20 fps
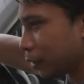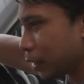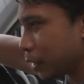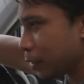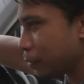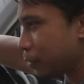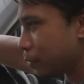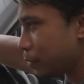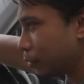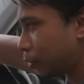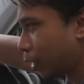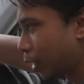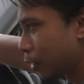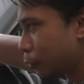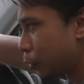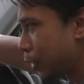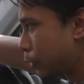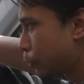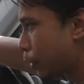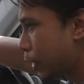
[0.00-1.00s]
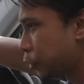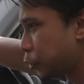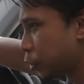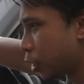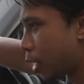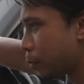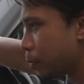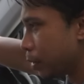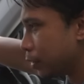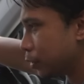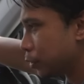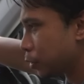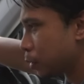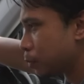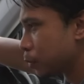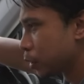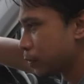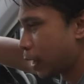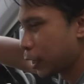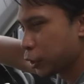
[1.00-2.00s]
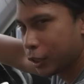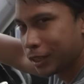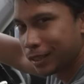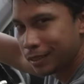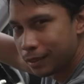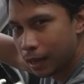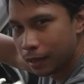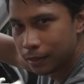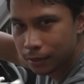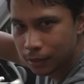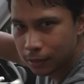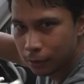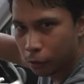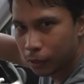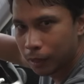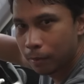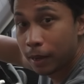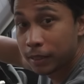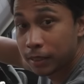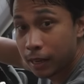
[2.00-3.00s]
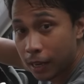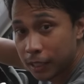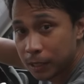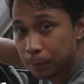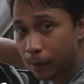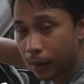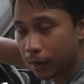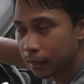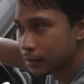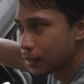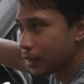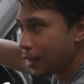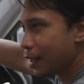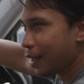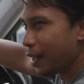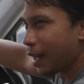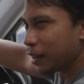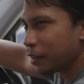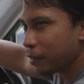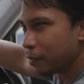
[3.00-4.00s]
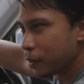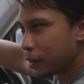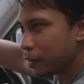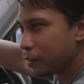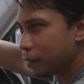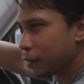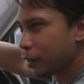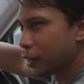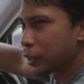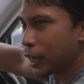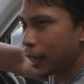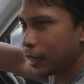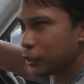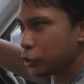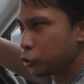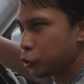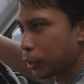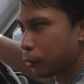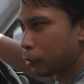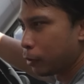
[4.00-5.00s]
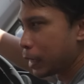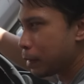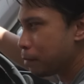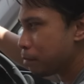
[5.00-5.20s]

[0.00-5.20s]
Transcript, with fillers: They've done a really great job in terms of actually condensing all the best aspects and the fit and finish and the general